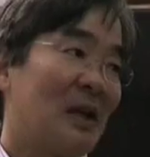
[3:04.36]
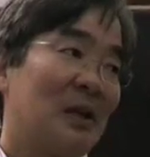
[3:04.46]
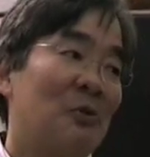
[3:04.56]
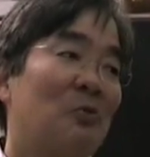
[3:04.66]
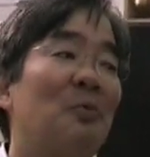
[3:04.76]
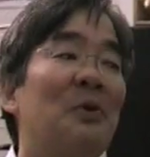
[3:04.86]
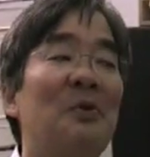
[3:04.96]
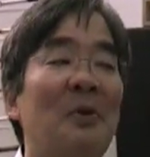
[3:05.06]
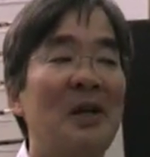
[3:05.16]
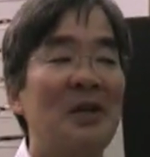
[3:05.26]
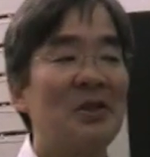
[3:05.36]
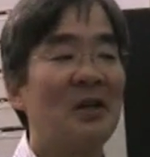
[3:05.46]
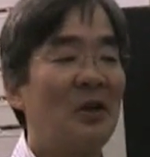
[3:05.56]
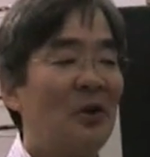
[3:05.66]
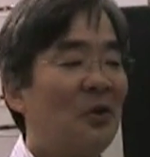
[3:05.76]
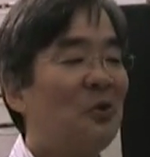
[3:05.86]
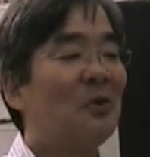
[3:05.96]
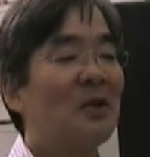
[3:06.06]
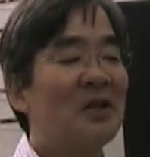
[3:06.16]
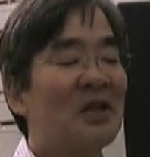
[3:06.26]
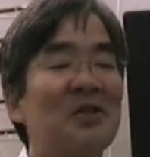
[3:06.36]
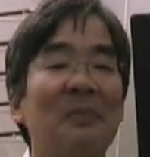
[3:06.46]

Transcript: that there will be ways you can test a